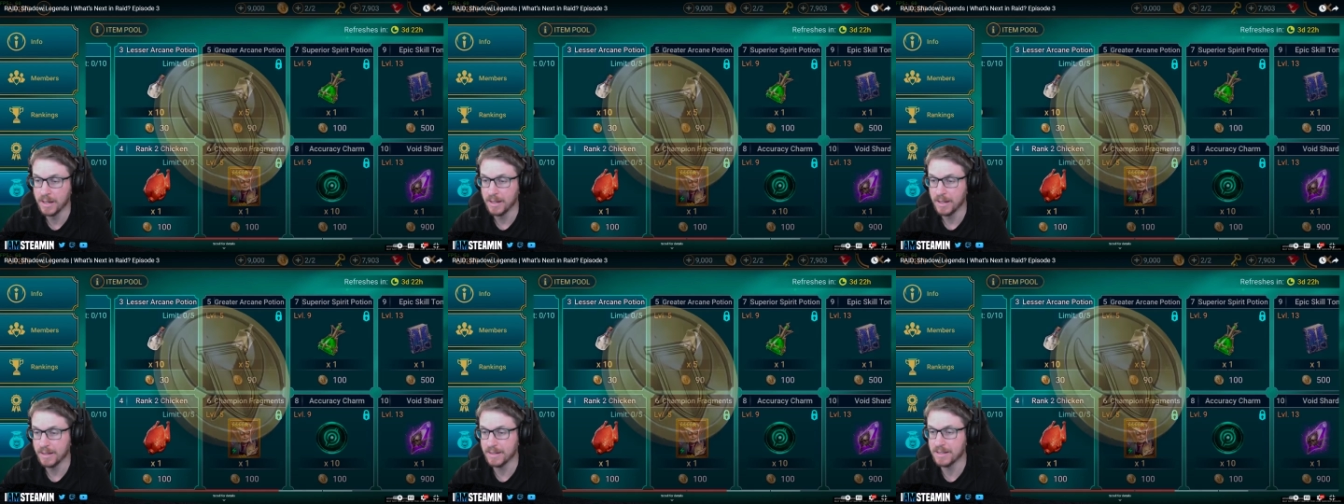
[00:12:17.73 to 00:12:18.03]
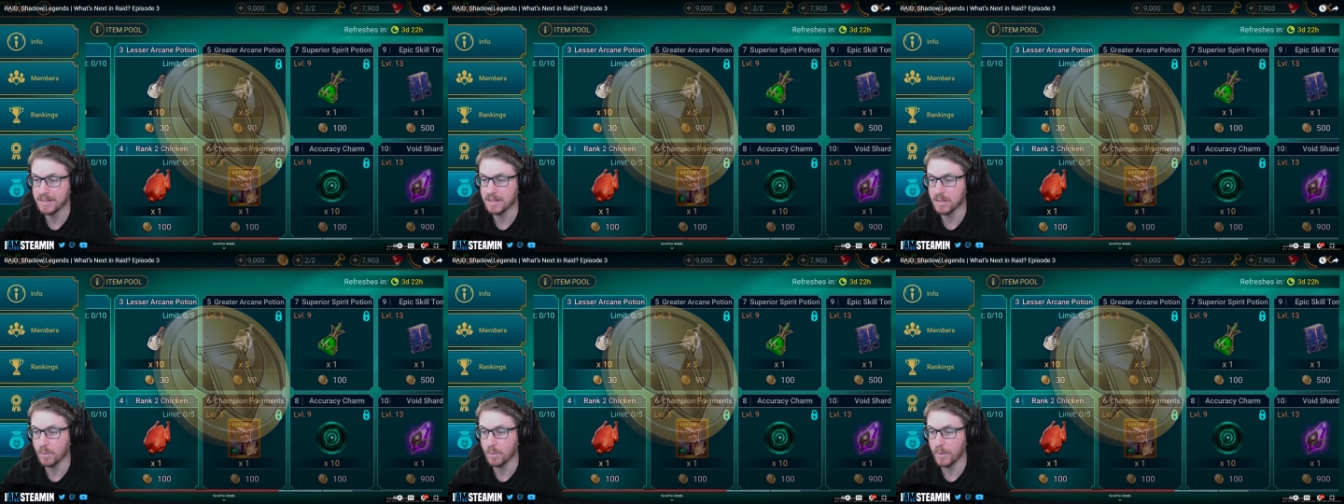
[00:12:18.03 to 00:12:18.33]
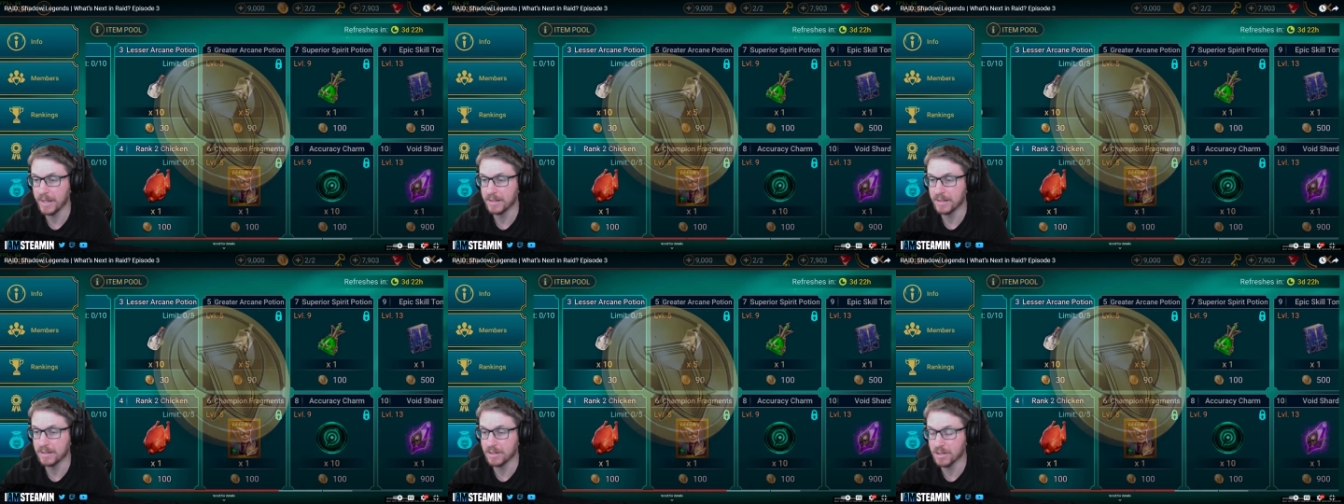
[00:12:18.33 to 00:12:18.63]
This is a
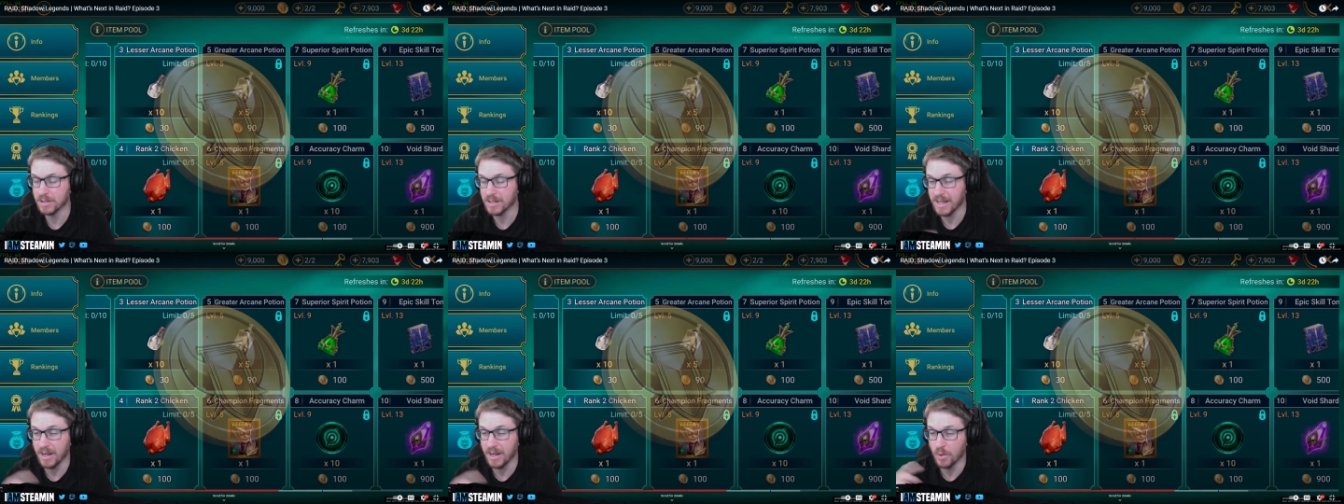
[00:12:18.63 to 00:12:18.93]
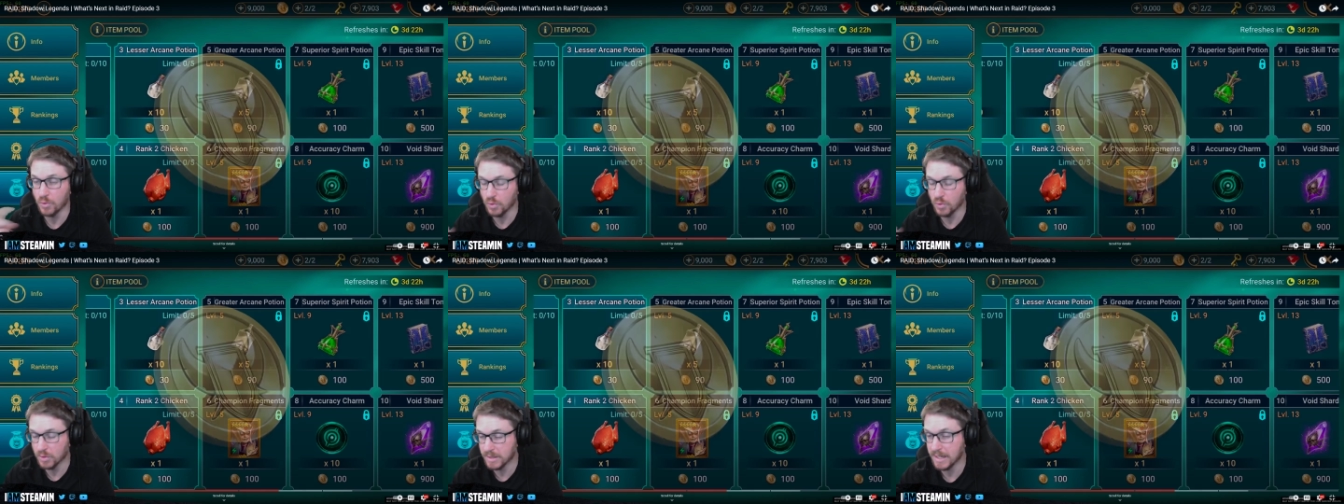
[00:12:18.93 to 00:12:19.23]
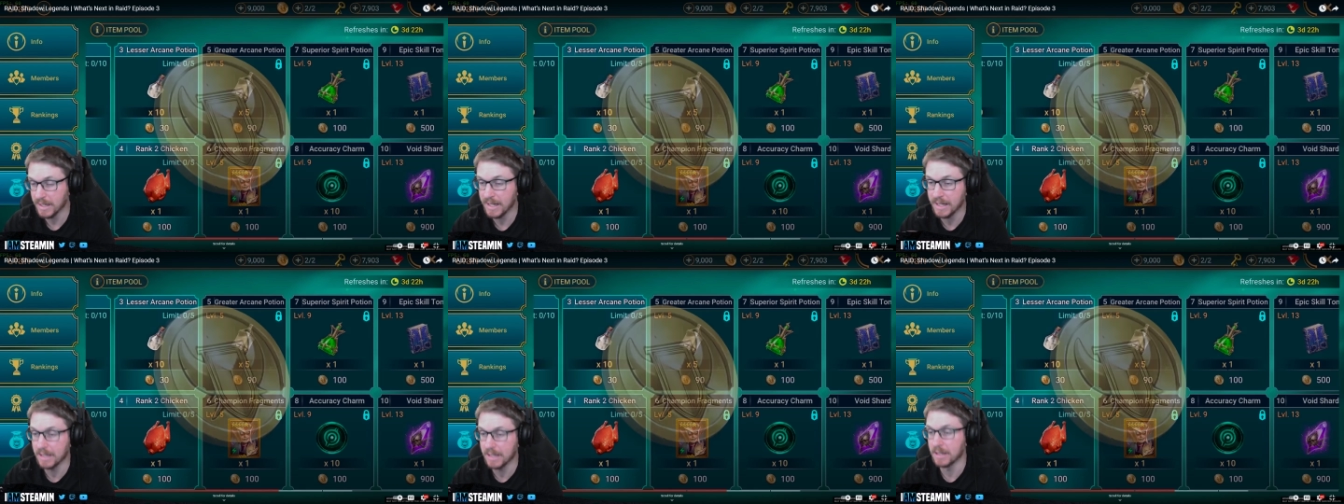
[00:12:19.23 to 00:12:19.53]
way to just get a
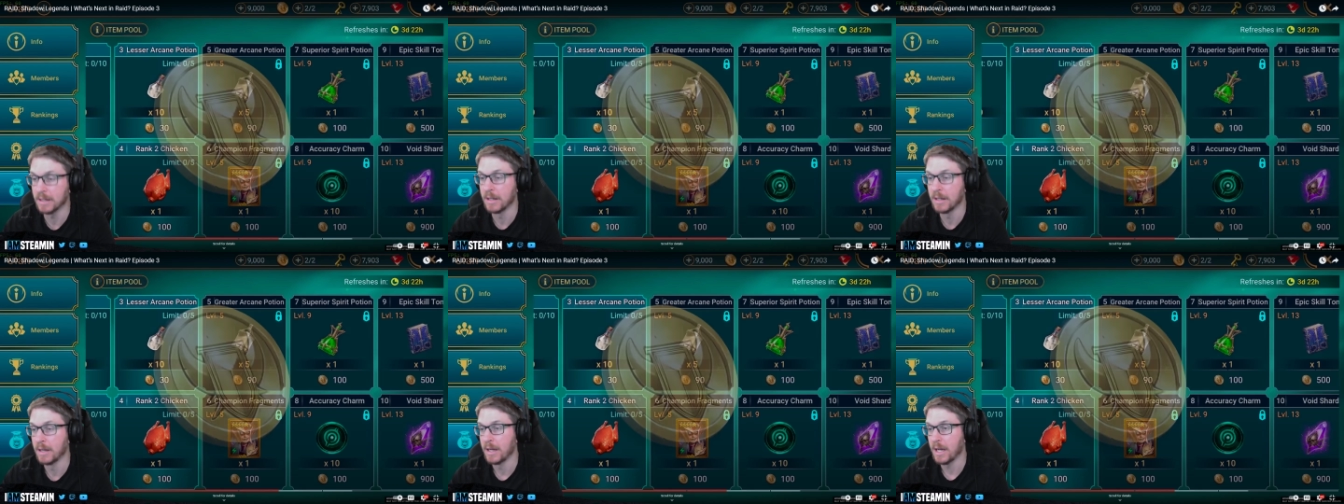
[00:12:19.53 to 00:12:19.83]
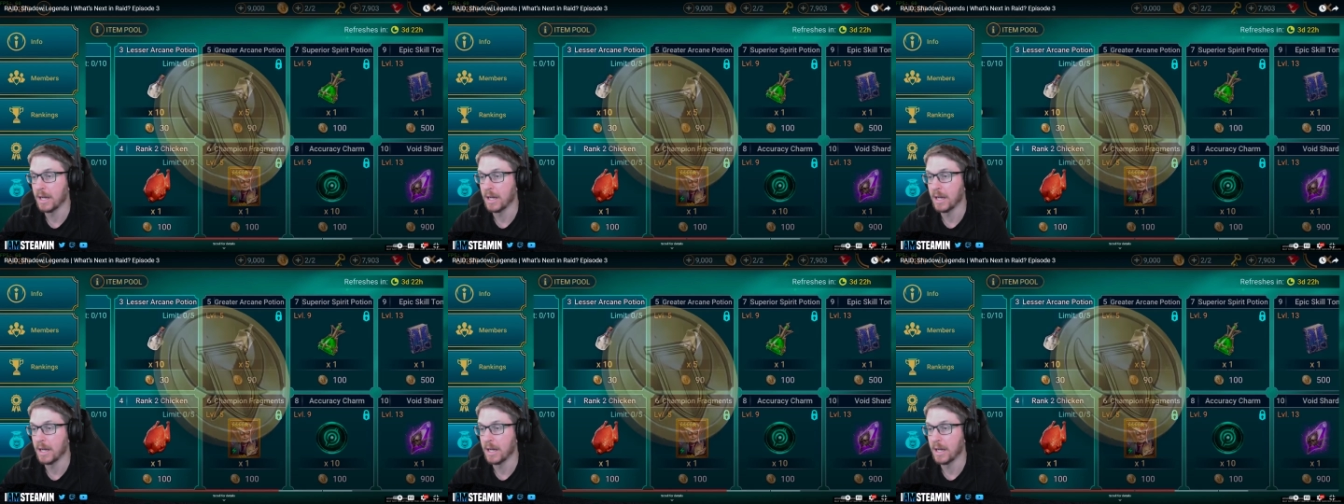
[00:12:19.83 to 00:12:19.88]
rotating